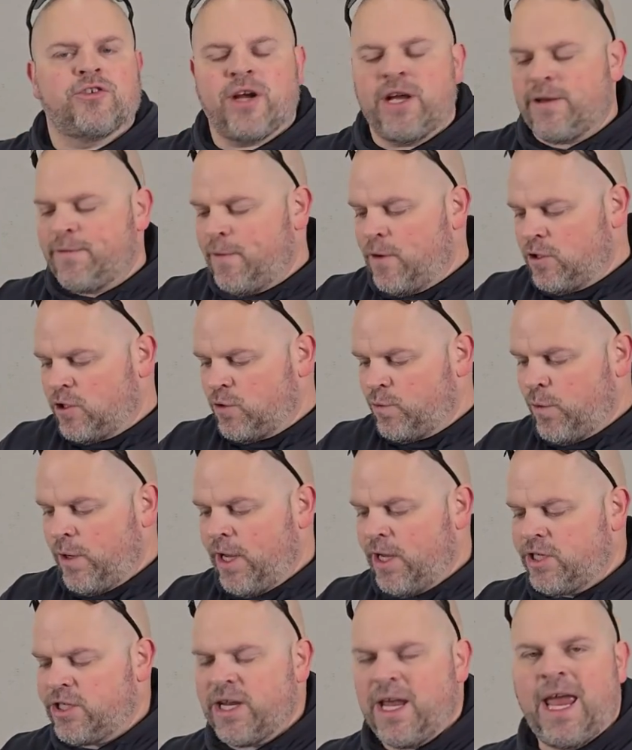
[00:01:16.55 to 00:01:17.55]
transfer
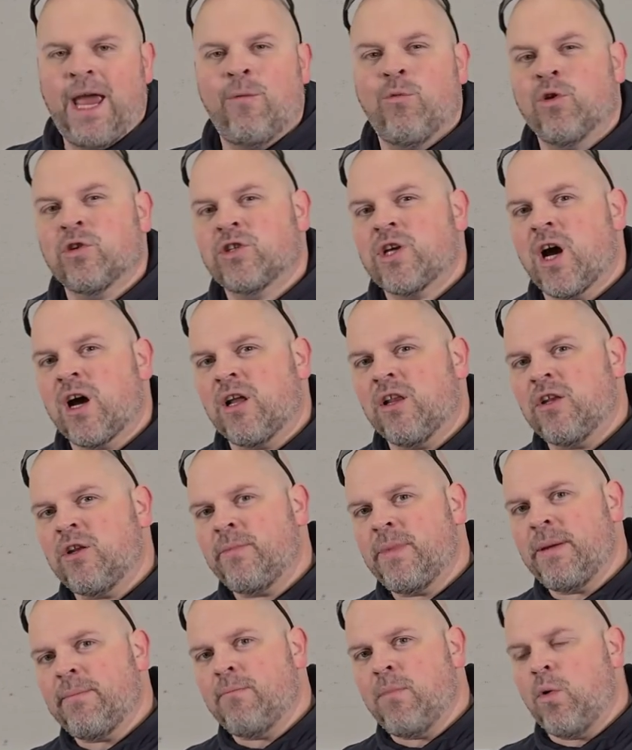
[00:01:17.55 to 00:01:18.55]
switch, and we'll talk a
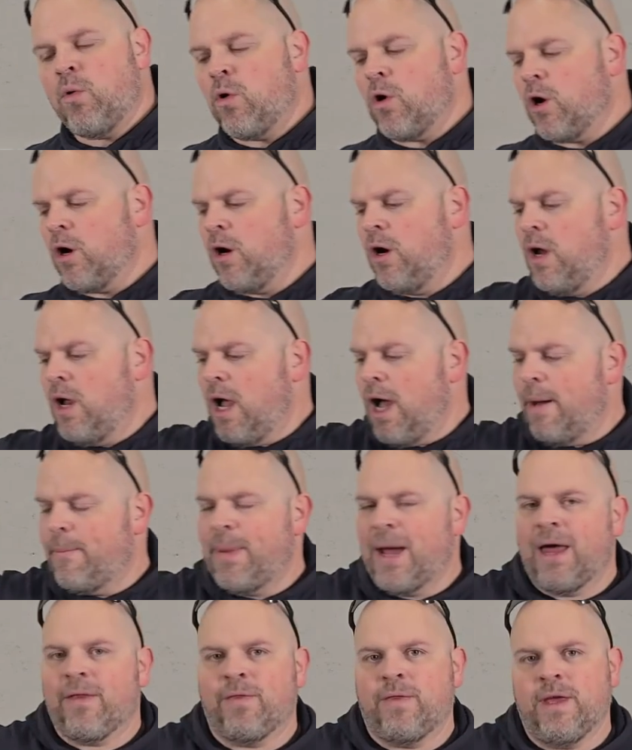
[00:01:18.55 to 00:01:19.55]
little bit more
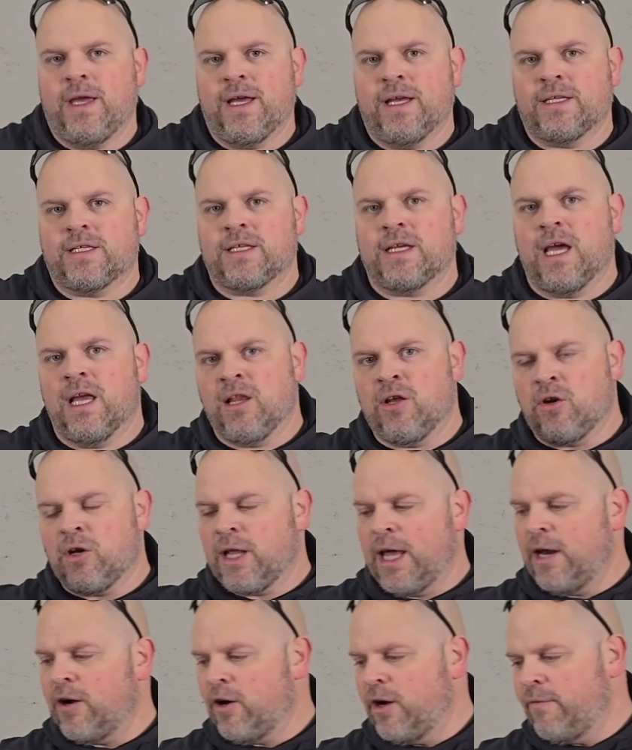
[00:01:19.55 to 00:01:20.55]
about this a little
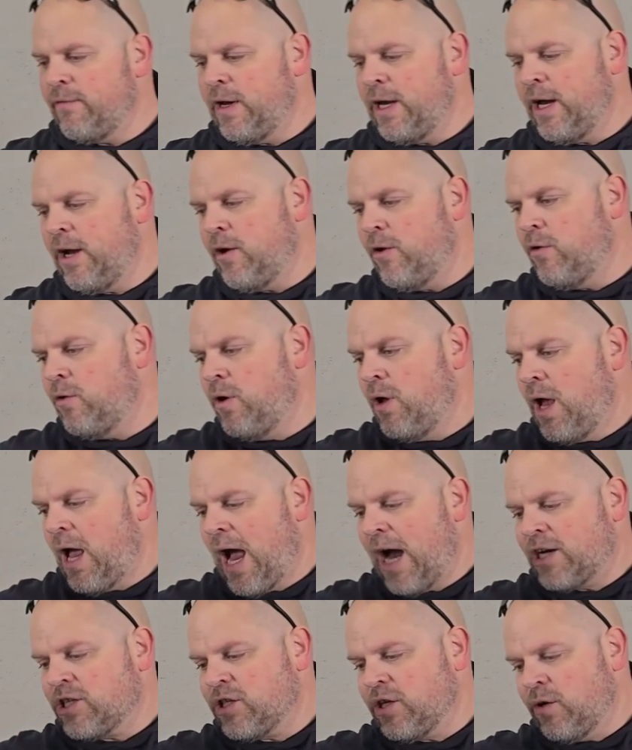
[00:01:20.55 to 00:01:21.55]
later in the video,
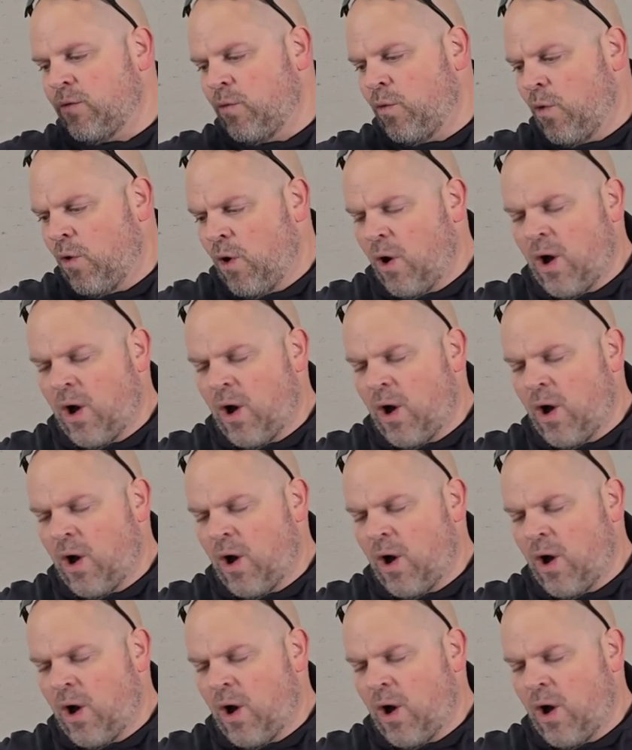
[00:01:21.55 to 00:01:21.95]
actually